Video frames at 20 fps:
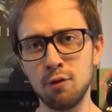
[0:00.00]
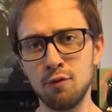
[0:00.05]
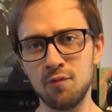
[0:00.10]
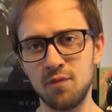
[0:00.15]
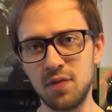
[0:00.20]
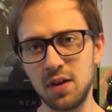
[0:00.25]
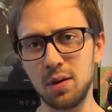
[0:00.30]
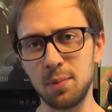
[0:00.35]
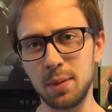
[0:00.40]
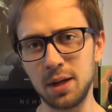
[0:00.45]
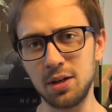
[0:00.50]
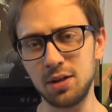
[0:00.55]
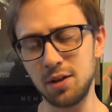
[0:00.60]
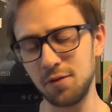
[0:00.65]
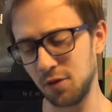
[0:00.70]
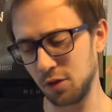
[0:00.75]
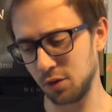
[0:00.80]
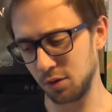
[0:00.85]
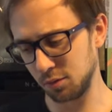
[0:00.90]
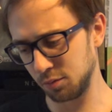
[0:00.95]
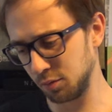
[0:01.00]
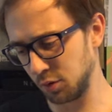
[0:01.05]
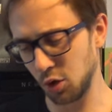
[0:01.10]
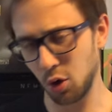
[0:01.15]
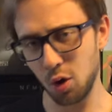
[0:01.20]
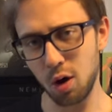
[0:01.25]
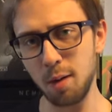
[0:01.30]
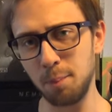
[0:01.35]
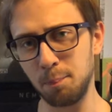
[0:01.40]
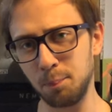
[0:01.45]
very many different, you
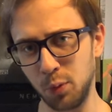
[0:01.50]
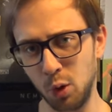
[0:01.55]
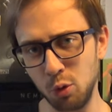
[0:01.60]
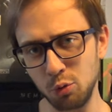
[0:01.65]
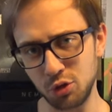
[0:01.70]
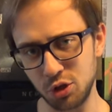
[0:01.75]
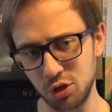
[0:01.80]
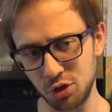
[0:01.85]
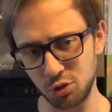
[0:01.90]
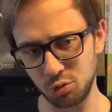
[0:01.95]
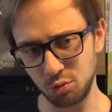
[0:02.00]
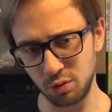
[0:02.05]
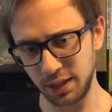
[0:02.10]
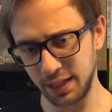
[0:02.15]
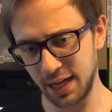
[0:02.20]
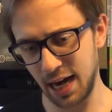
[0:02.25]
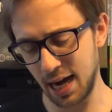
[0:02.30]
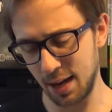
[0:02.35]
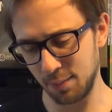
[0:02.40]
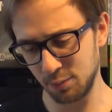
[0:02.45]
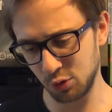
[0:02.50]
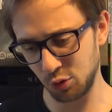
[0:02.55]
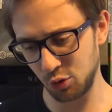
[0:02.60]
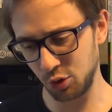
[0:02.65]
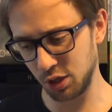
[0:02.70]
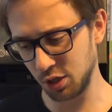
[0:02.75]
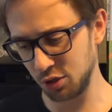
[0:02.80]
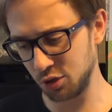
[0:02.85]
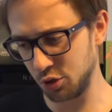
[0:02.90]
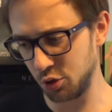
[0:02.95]
know, approaches to the game, so
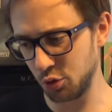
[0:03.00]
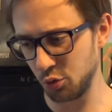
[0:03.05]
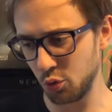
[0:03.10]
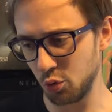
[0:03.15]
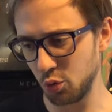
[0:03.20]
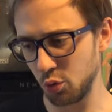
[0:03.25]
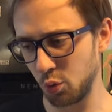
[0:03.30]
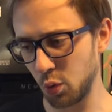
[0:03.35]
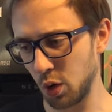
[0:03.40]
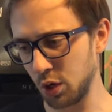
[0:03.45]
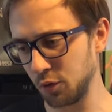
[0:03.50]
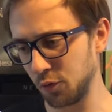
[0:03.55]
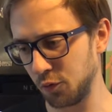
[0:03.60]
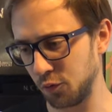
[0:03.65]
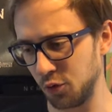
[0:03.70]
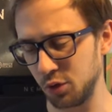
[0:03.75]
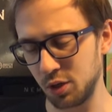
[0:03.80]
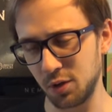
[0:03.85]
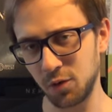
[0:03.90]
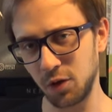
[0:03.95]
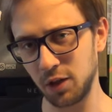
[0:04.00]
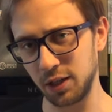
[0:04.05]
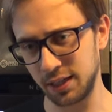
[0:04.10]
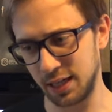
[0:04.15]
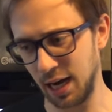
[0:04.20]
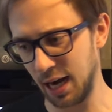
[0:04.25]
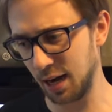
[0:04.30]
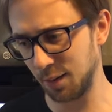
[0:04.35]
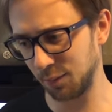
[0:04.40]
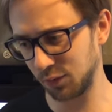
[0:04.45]
you can do quite a few different
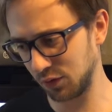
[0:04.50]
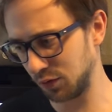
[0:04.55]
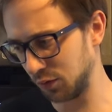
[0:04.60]
games.